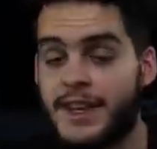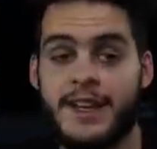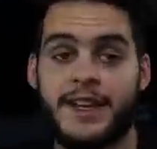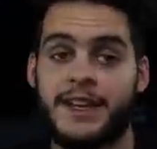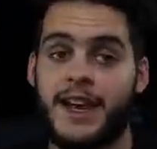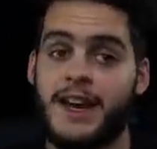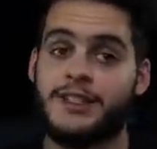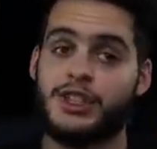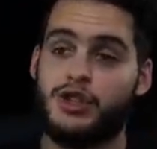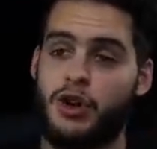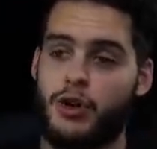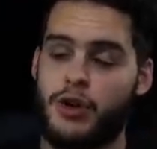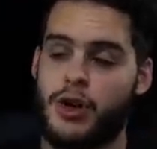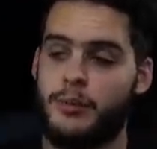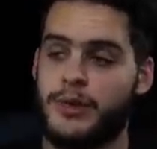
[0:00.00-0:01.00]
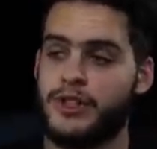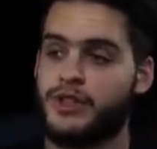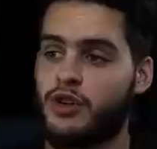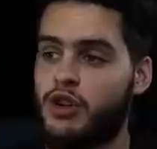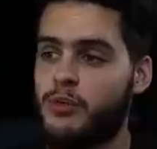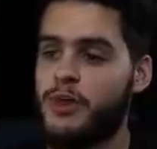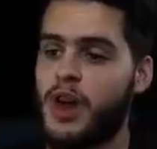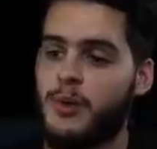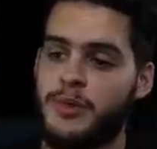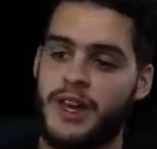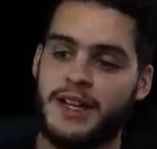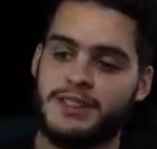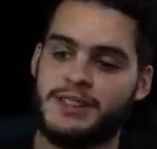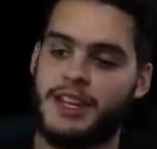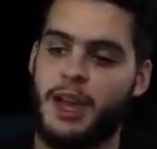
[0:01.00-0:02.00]
Guys, he's growing on me. He's growing on me as
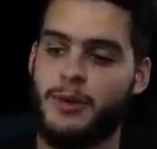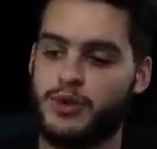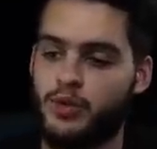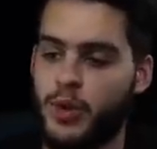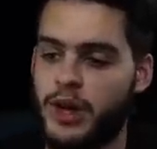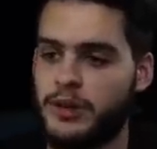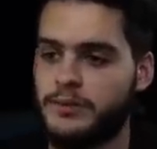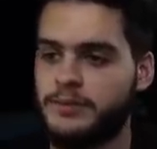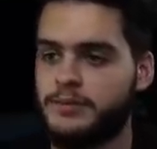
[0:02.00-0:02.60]
this game has went.